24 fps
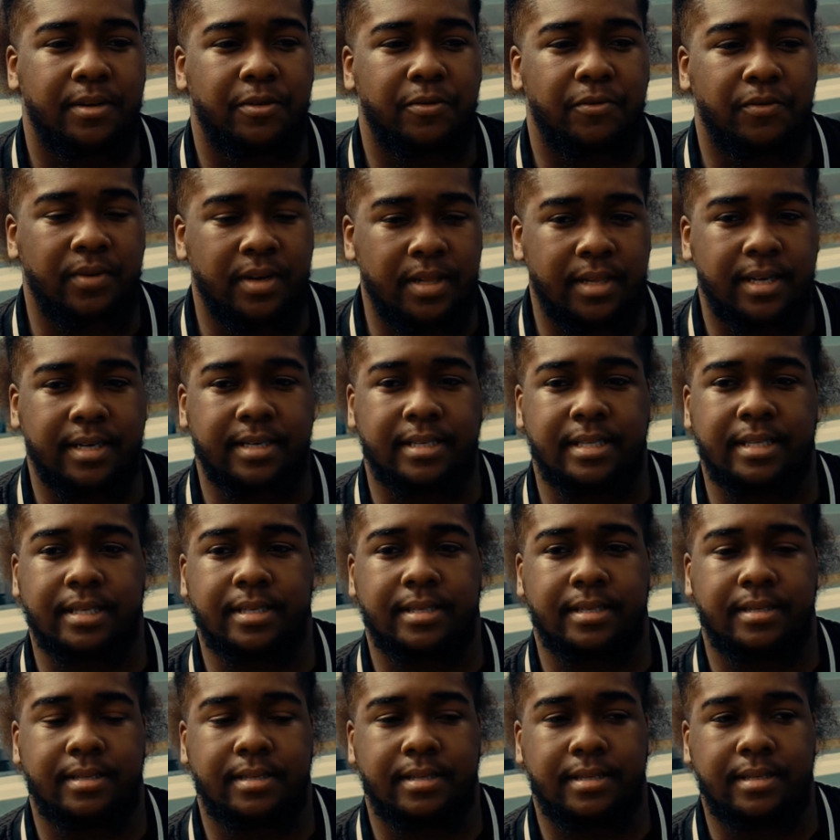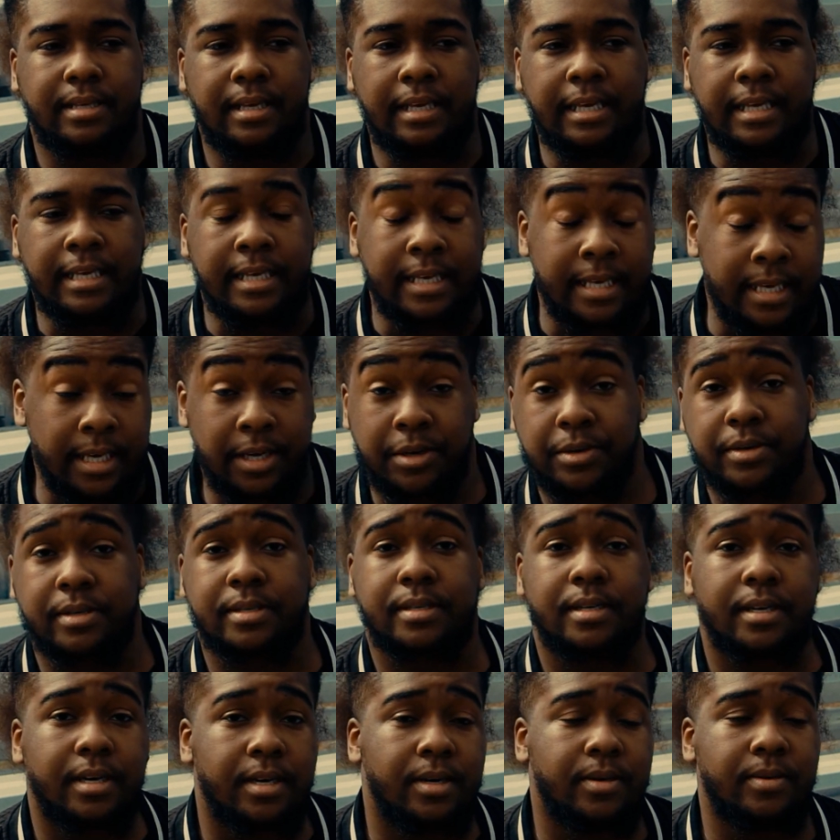realized this years
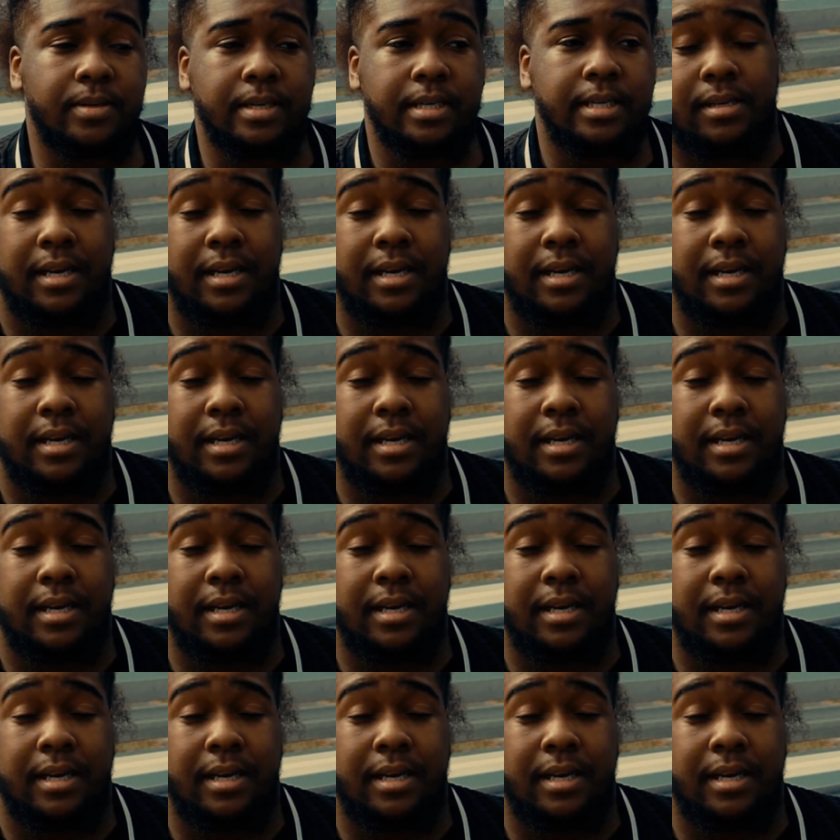ago,